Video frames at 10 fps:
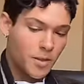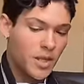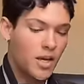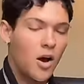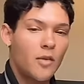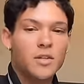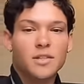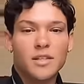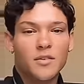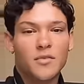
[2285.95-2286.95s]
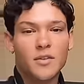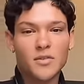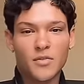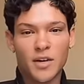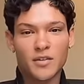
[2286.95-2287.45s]
But then obviously if
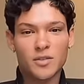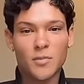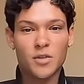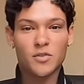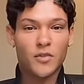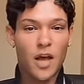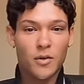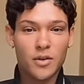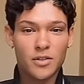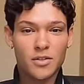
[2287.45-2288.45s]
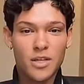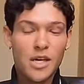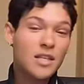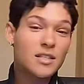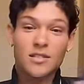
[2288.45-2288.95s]
this fragrance smells
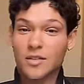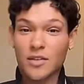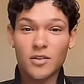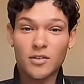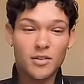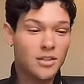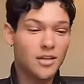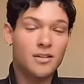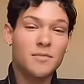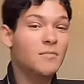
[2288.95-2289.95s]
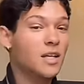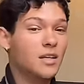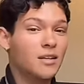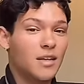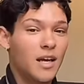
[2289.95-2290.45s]
flowers, still doesn't
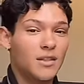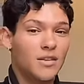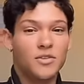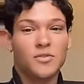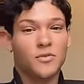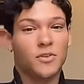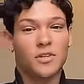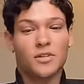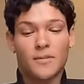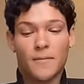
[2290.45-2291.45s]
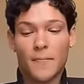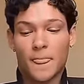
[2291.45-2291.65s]
mean that it is for